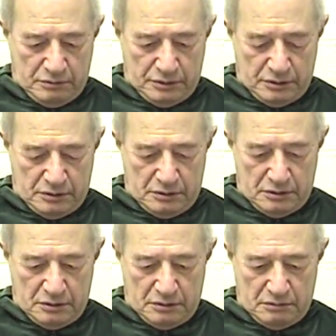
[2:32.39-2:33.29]
was it?
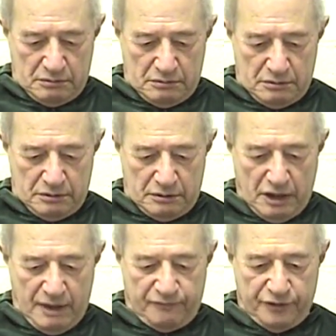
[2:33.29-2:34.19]
The
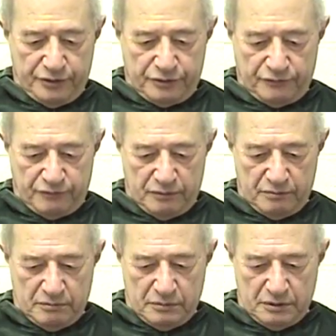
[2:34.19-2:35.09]
top fencer
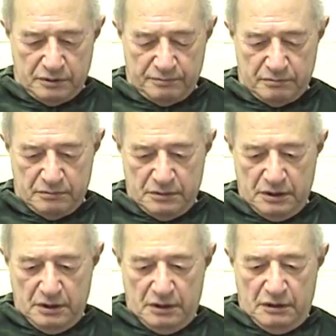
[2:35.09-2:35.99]
from
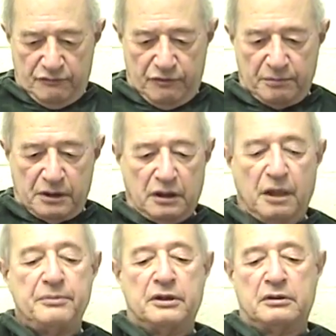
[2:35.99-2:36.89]

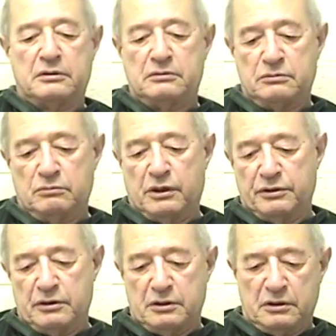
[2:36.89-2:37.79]
Columbia, who
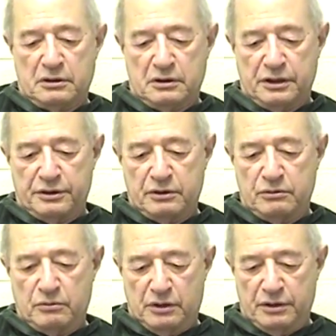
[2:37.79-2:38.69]
won
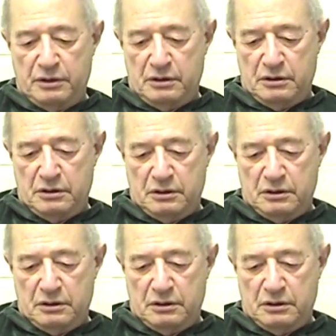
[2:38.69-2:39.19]
the